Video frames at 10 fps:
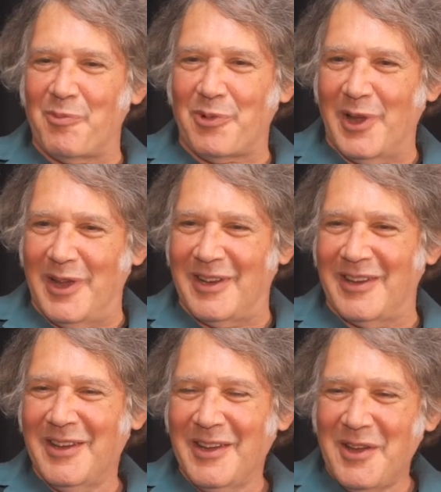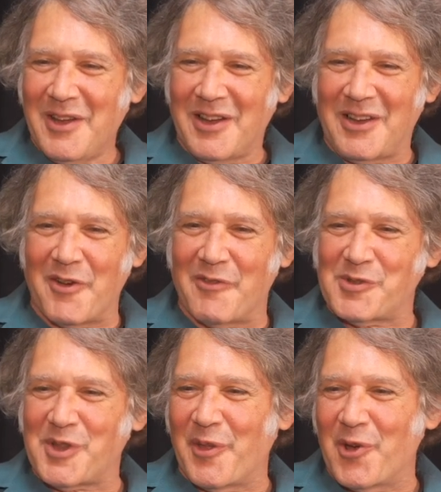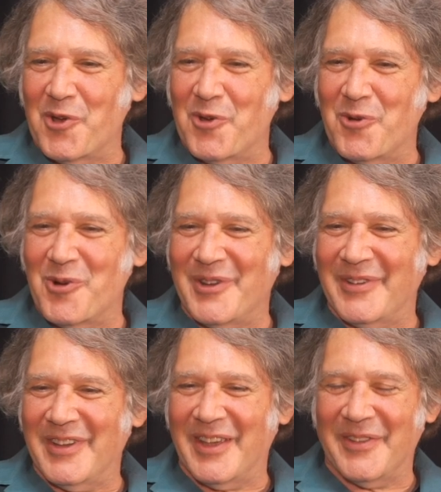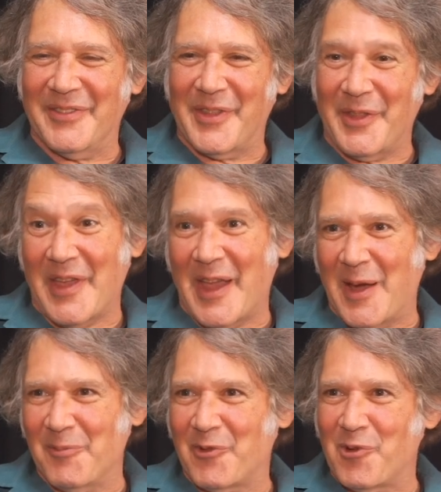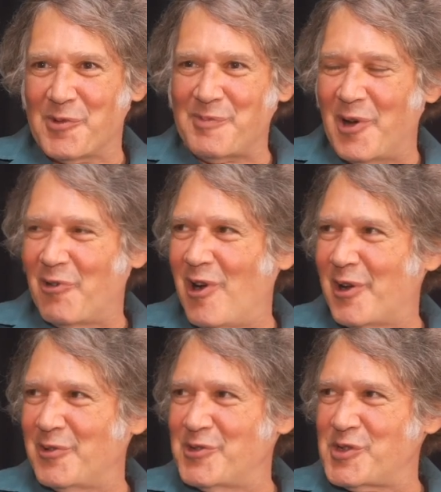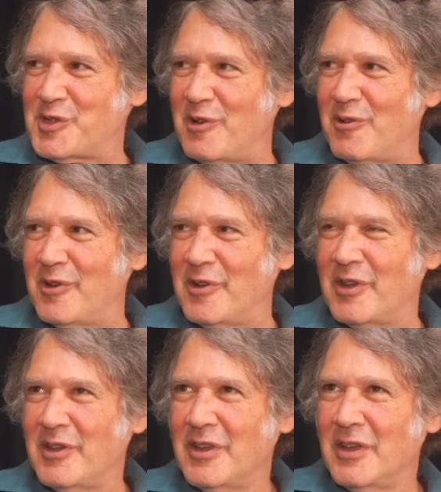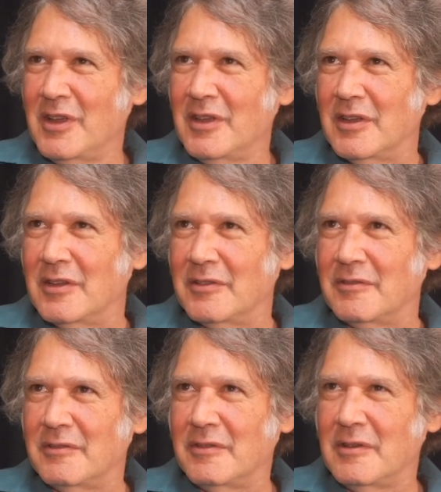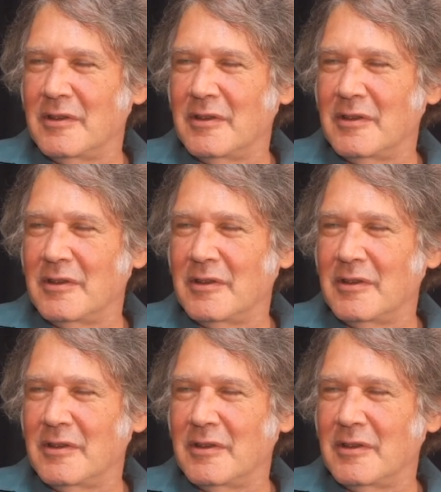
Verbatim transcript: were playing covers of The Who and, and The Damned. Of course, punk rock had just started in